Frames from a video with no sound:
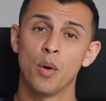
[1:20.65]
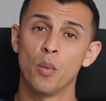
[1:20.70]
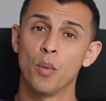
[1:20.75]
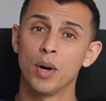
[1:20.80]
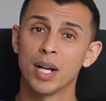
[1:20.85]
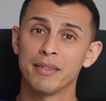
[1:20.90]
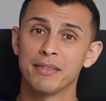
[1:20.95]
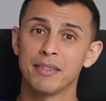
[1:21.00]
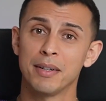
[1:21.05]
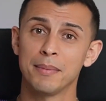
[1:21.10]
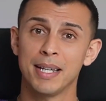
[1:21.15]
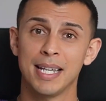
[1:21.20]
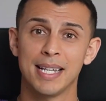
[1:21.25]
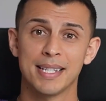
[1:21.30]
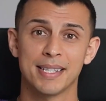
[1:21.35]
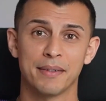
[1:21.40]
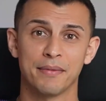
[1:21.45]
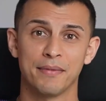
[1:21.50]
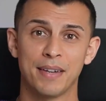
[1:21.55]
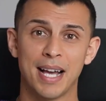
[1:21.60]
One of them
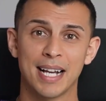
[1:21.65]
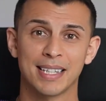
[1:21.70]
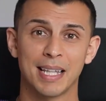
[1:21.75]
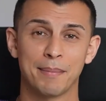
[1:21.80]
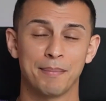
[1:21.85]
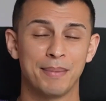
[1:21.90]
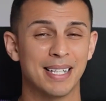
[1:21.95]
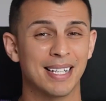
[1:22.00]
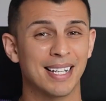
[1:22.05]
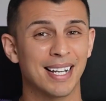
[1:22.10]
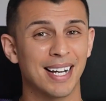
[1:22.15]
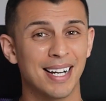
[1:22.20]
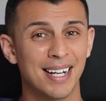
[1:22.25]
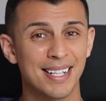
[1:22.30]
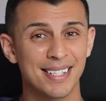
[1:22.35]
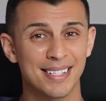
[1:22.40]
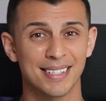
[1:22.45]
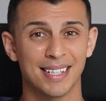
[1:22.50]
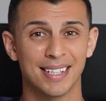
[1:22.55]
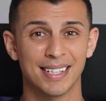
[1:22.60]
is the fact that
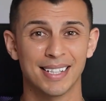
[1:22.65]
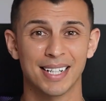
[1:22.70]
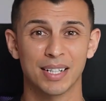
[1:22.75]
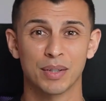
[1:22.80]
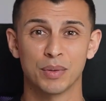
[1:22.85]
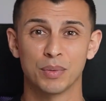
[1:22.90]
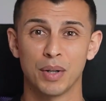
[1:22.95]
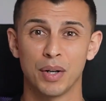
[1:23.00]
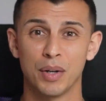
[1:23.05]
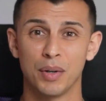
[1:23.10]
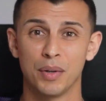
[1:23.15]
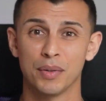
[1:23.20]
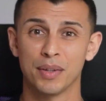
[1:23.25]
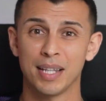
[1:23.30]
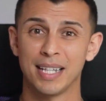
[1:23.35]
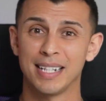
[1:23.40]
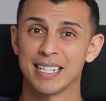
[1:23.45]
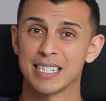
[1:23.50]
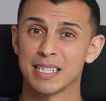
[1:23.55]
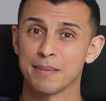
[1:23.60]
because there's a lot of growth
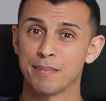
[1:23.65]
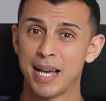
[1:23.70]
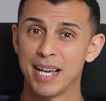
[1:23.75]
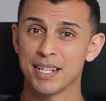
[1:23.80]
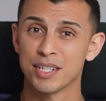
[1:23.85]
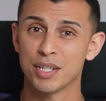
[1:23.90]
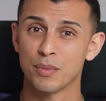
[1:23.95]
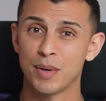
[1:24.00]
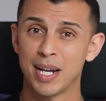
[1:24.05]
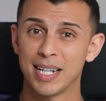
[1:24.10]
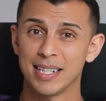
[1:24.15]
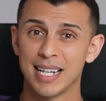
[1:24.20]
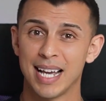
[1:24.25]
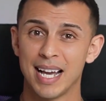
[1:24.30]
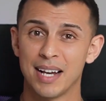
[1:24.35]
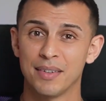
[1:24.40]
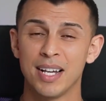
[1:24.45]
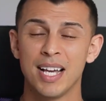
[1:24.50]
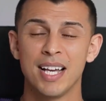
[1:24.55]
and expansion right now,